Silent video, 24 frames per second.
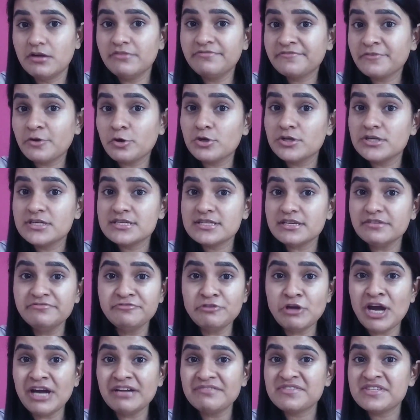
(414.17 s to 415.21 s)
Of course, if
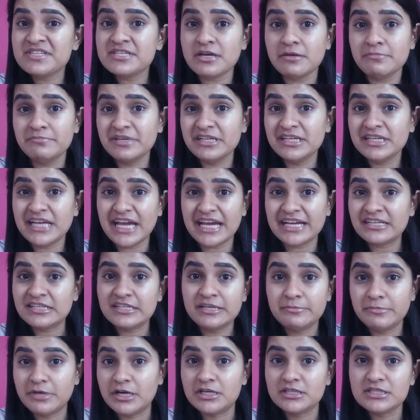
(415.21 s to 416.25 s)
you have stubborn
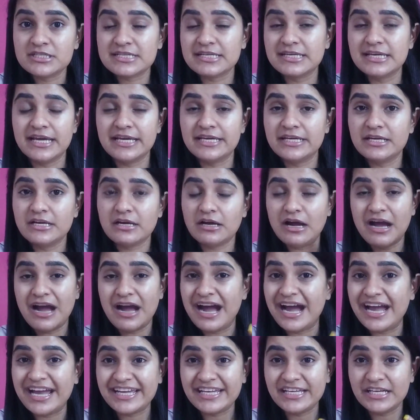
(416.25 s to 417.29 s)
acne marks like
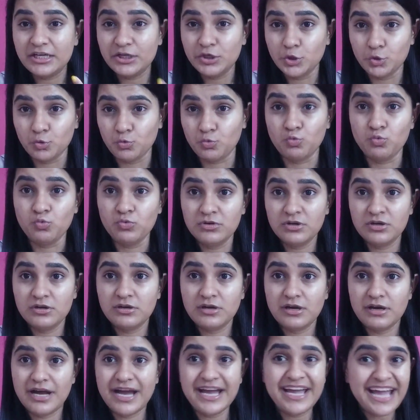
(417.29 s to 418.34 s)
I do,
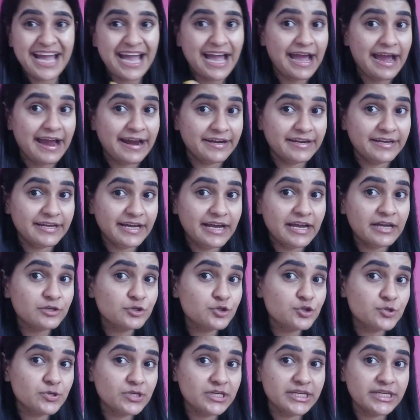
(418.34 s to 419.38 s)
I had
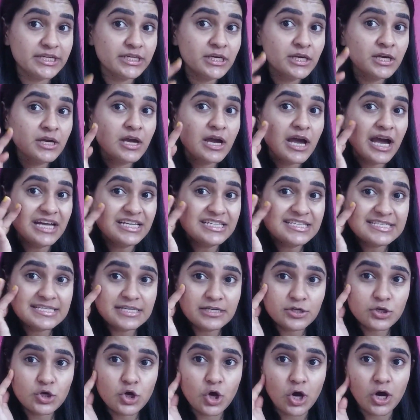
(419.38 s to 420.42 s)
actually, I
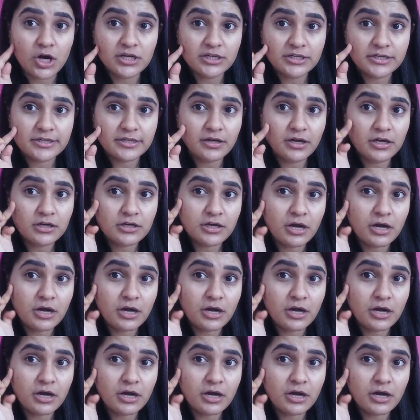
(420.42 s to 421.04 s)
still got a